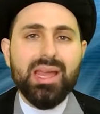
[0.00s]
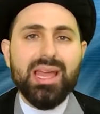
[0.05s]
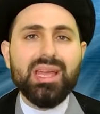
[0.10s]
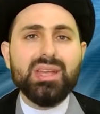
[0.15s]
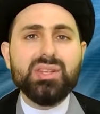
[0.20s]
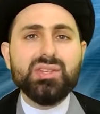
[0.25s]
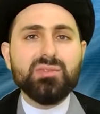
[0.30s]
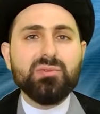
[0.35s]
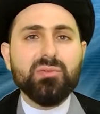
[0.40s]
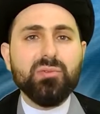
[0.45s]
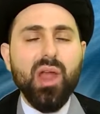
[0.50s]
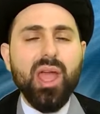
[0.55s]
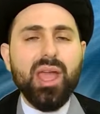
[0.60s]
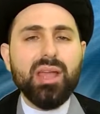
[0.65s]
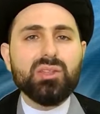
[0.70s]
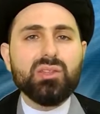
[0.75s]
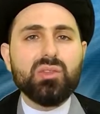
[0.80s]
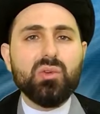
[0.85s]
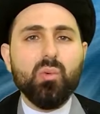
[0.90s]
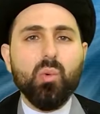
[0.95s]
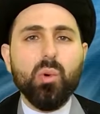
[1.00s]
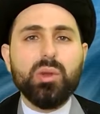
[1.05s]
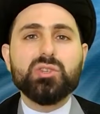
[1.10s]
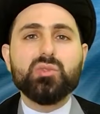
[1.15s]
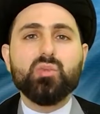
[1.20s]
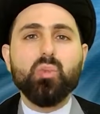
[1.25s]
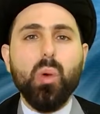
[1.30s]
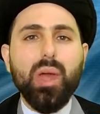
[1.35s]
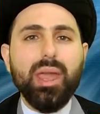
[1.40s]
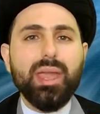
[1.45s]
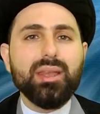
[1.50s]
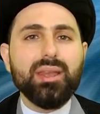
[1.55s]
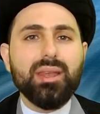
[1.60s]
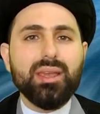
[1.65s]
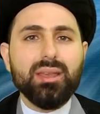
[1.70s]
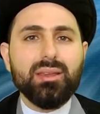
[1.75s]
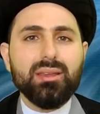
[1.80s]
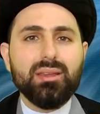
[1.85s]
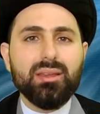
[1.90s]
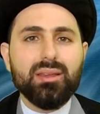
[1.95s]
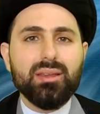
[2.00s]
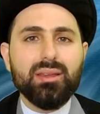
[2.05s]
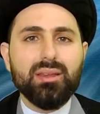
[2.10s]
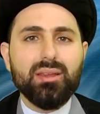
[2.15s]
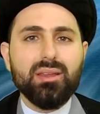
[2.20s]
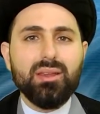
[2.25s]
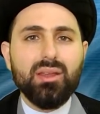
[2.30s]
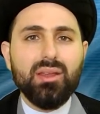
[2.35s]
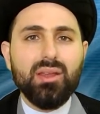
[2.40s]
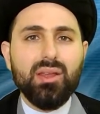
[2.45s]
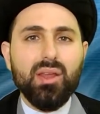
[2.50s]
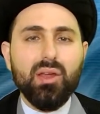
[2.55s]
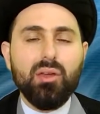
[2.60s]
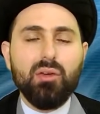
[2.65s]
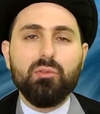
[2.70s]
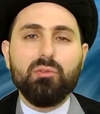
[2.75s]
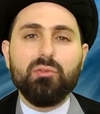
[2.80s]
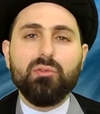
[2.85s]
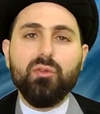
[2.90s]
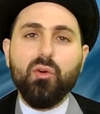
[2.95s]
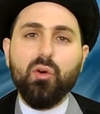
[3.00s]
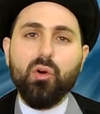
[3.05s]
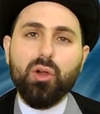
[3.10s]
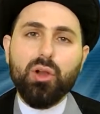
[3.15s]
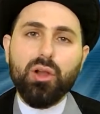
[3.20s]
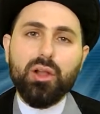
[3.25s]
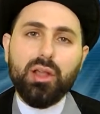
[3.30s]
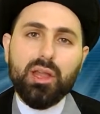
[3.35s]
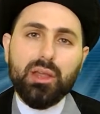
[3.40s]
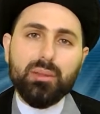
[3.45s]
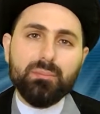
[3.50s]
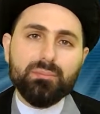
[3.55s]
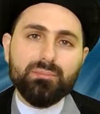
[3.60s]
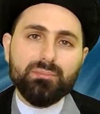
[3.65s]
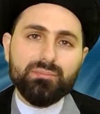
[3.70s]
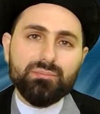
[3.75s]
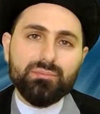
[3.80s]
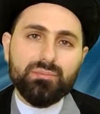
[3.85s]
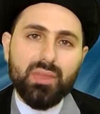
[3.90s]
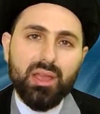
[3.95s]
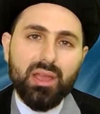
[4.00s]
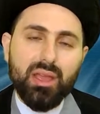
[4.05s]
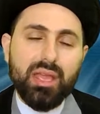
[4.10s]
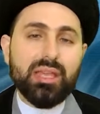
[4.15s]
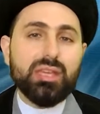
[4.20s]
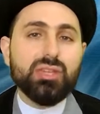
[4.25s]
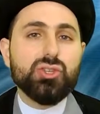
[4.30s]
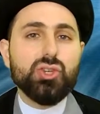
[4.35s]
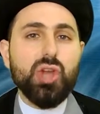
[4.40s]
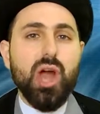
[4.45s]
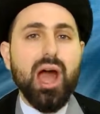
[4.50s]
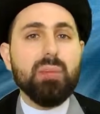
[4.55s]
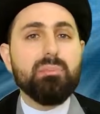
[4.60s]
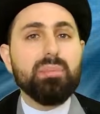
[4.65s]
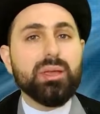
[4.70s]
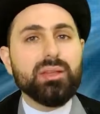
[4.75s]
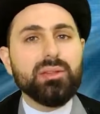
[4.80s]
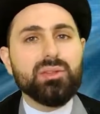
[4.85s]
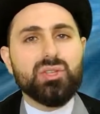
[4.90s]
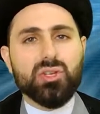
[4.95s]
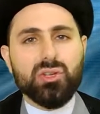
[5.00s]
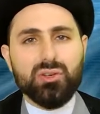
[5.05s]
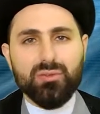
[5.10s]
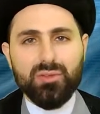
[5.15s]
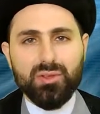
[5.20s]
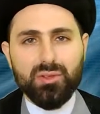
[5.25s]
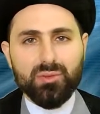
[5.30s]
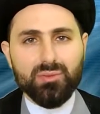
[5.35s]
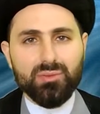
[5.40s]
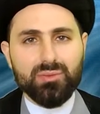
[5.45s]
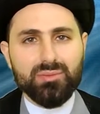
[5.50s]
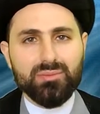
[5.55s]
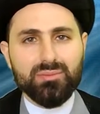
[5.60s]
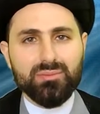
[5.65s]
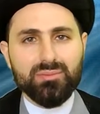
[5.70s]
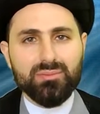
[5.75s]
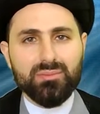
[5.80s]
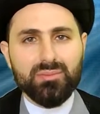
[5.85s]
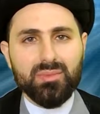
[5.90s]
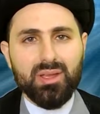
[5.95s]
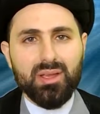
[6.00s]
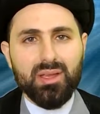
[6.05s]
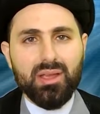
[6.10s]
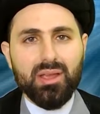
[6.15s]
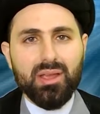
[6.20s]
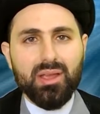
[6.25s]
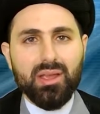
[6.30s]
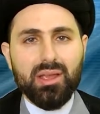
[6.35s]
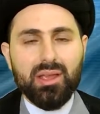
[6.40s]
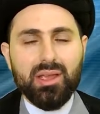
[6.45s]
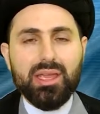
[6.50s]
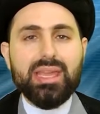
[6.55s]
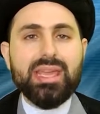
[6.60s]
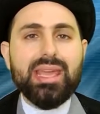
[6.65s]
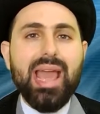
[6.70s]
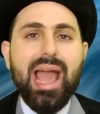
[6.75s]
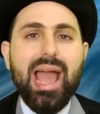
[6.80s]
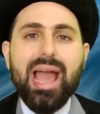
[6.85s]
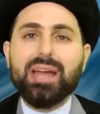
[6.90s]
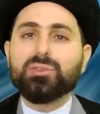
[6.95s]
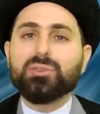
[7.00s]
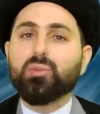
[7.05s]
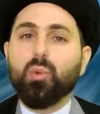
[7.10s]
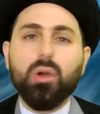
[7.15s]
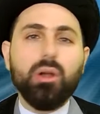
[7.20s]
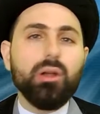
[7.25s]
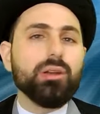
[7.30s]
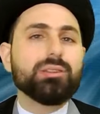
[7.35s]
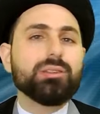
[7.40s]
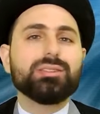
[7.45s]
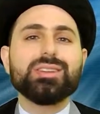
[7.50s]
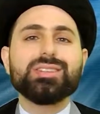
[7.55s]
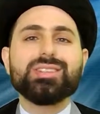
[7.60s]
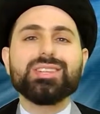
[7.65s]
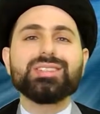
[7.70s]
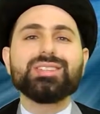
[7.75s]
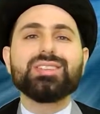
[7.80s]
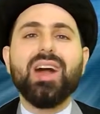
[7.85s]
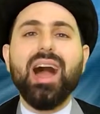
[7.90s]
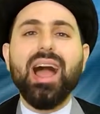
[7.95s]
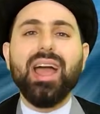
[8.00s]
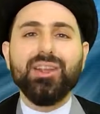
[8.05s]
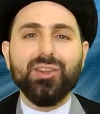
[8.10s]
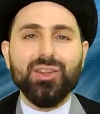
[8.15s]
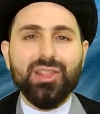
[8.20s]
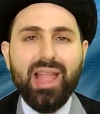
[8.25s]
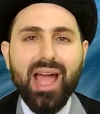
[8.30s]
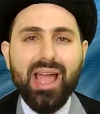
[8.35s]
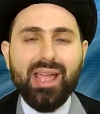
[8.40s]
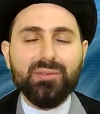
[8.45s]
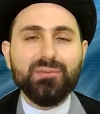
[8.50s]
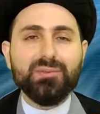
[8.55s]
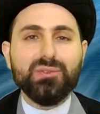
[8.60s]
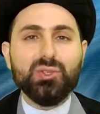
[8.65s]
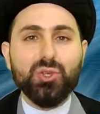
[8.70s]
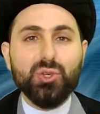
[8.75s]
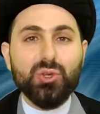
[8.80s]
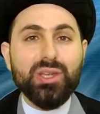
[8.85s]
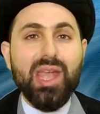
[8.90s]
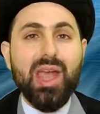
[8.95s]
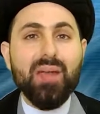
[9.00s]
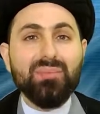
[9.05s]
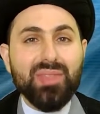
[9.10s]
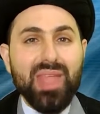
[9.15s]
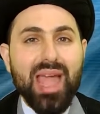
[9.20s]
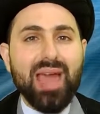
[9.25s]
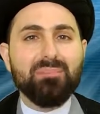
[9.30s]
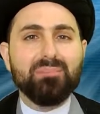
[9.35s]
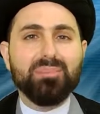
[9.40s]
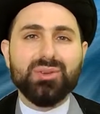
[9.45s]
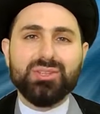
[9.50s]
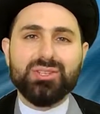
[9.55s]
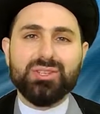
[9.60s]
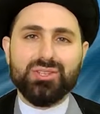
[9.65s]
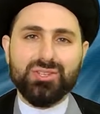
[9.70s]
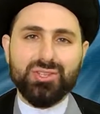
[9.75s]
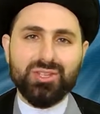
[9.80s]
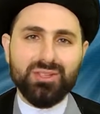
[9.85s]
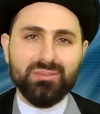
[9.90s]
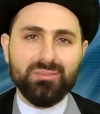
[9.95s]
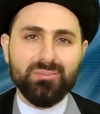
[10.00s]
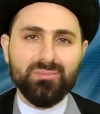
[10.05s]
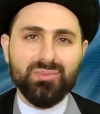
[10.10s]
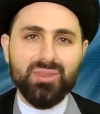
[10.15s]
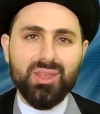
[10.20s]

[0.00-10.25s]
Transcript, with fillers: His friend was waiting for a job interview. He had worked his entire life to get that position.